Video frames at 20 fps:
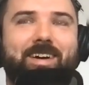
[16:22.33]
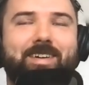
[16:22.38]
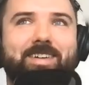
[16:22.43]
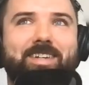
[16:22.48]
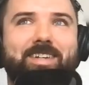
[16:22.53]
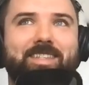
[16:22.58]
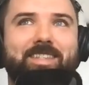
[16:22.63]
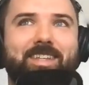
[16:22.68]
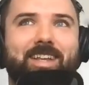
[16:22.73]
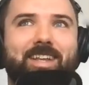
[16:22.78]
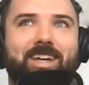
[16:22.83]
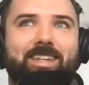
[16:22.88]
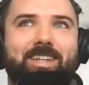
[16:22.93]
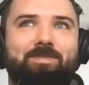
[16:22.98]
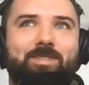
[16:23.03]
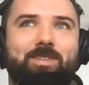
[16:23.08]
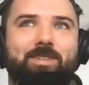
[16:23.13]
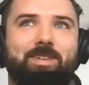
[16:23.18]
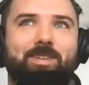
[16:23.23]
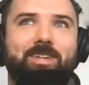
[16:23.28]
in the last
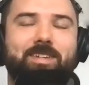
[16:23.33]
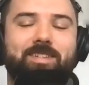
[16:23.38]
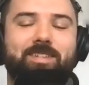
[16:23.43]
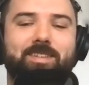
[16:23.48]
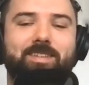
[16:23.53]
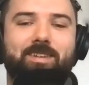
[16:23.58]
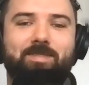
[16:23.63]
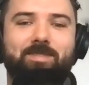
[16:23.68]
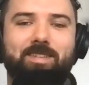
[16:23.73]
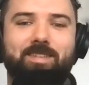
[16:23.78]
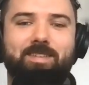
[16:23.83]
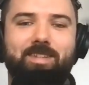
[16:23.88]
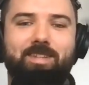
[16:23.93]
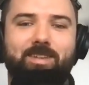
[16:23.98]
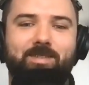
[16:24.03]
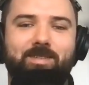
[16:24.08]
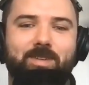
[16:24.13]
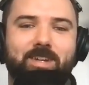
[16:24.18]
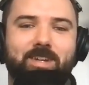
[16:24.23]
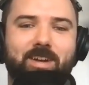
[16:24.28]
few years.
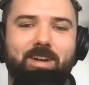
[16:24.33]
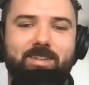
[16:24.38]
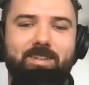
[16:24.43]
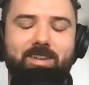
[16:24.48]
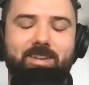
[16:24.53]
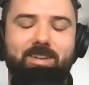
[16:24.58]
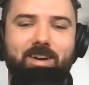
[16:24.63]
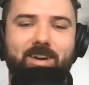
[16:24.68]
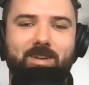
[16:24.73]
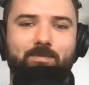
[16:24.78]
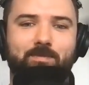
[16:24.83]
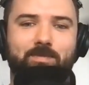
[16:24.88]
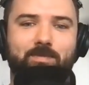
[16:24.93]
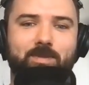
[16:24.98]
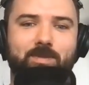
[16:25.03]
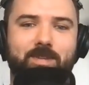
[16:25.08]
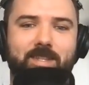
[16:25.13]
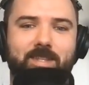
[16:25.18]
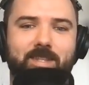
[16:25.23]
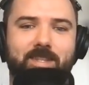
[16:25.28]
Obviously, we got caught up
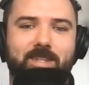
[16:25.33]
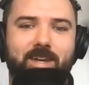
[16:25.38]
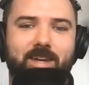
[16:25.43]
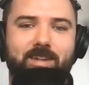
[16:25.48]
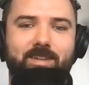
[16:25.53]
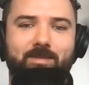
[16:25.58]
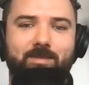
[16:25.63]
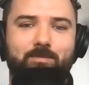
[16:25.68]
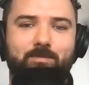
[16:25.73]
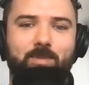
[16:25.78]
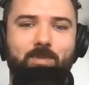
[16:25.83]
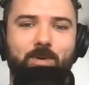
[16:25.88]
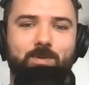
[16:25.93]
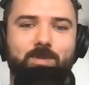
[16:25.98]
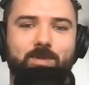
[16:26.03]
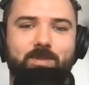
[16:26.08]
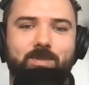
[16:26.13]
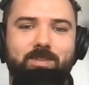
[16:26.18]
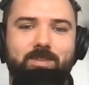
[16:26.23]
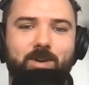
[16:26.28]
in that
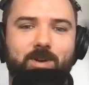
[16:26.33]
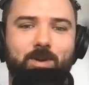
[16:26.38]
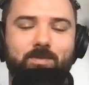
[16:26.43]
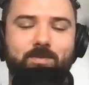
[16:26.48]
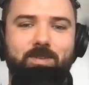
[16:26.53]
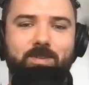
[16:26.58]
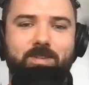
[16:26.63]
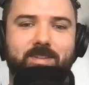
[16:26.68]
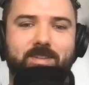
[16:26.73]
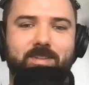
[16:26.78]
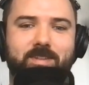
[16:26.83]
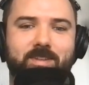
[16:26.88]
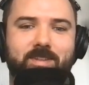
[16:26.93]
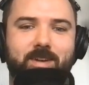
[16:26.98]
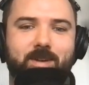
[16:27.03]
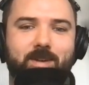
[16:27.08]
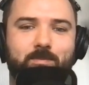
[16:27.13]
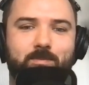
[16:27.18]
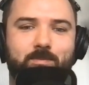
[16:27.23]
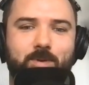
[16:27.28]
post-COVID
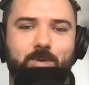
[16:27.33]
bull